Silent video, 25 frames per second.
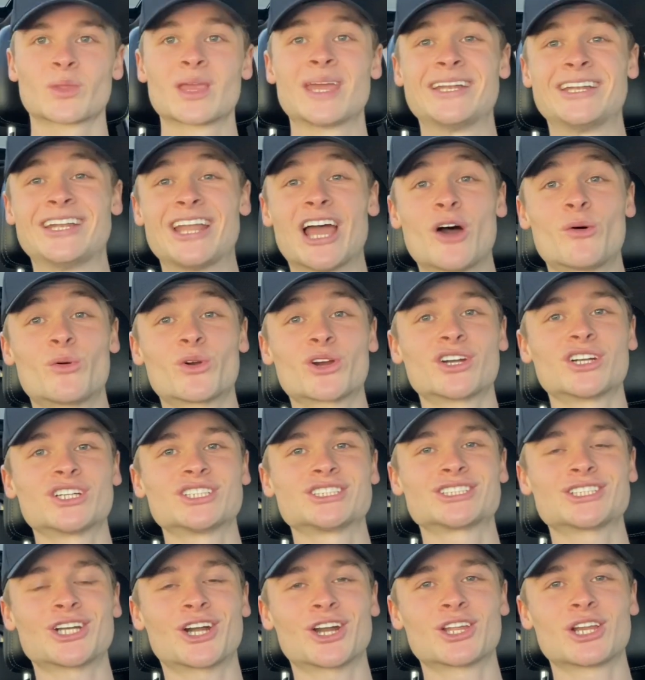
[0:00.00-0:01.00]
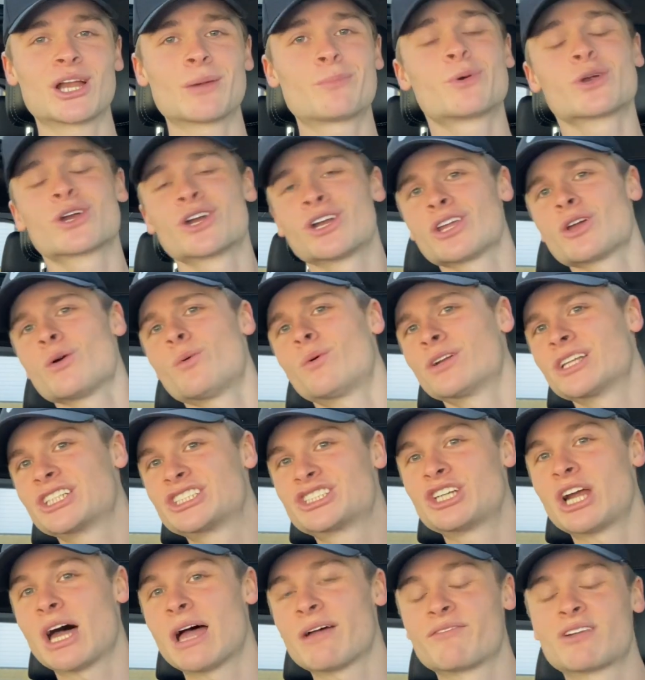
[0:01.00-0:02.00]
Now we're going to start it up. We're going to go on a
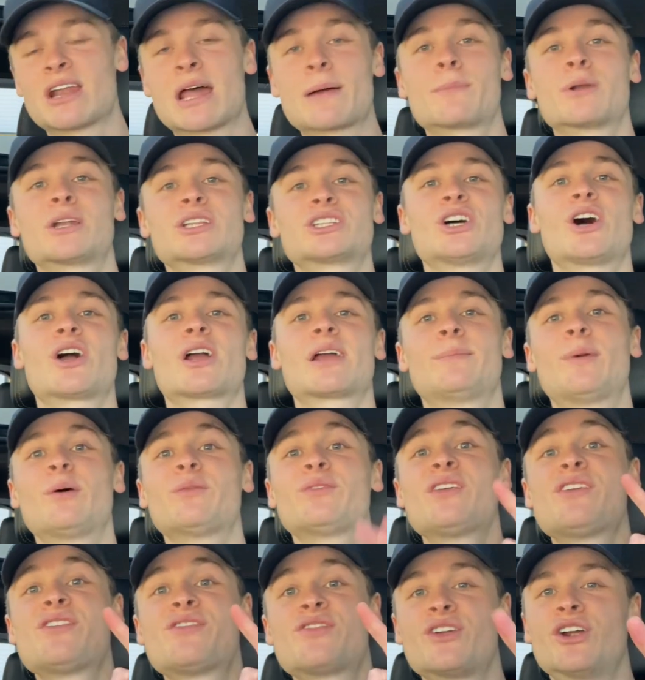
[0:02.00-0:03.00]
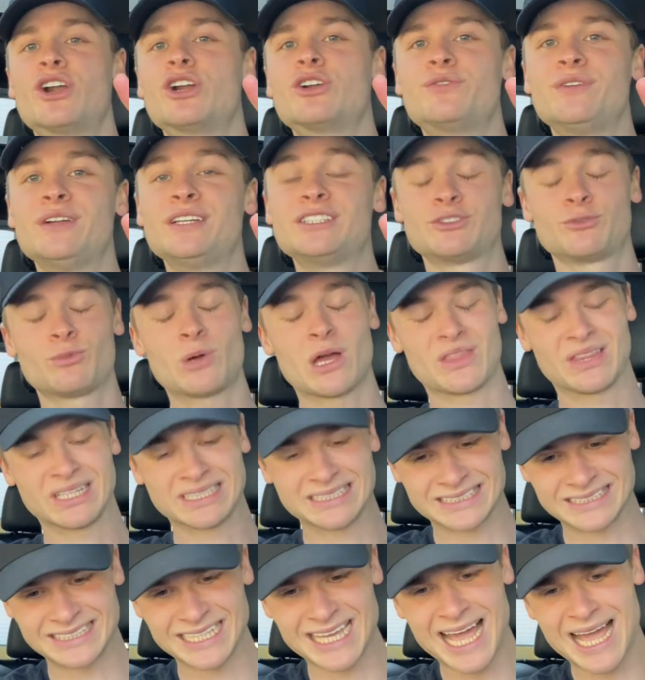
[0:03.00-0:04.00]
drive, and I'm going to talk about the third reason why
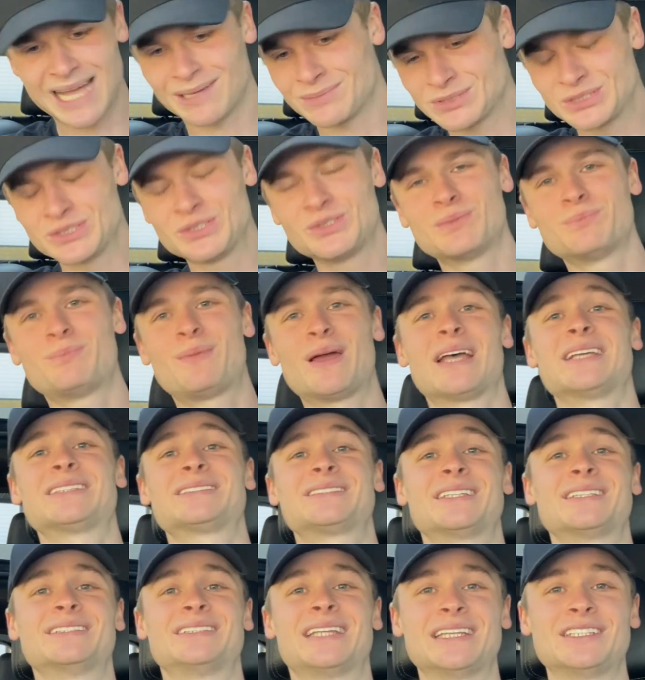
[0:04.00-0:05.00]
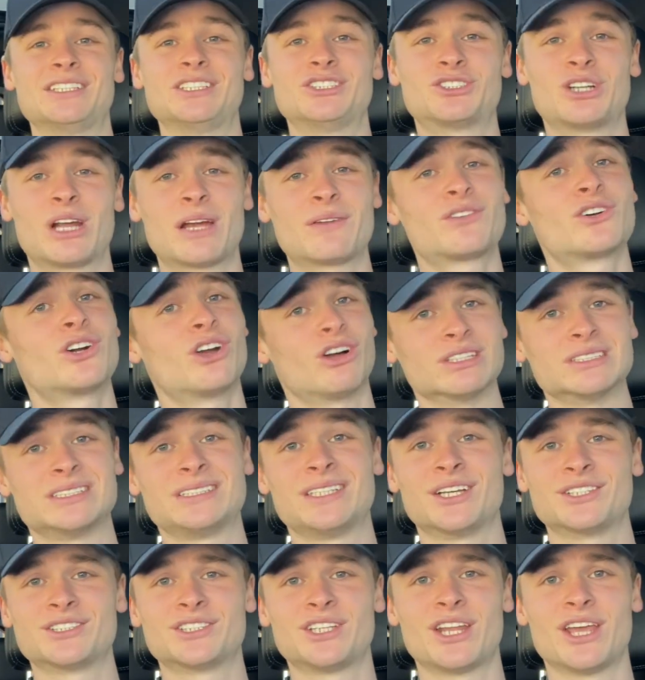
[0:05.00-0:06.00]
this is the absolute best daily driver on
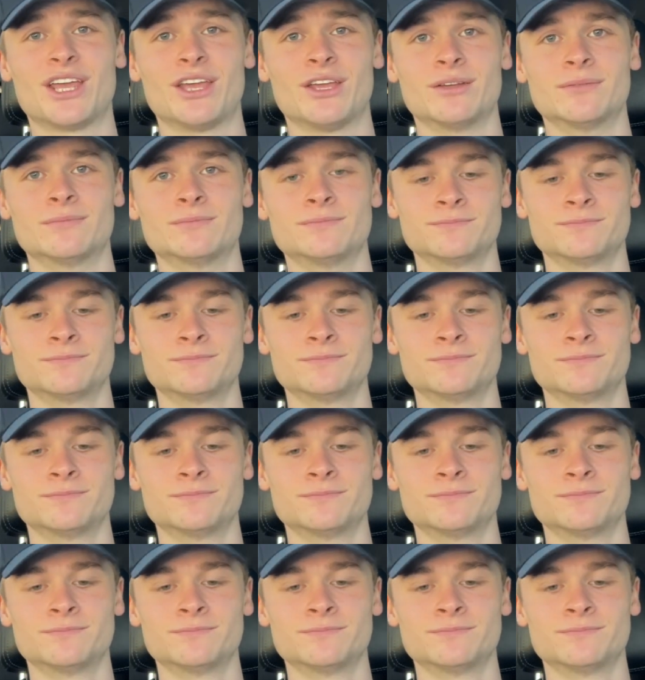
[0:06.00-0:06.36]
sale today.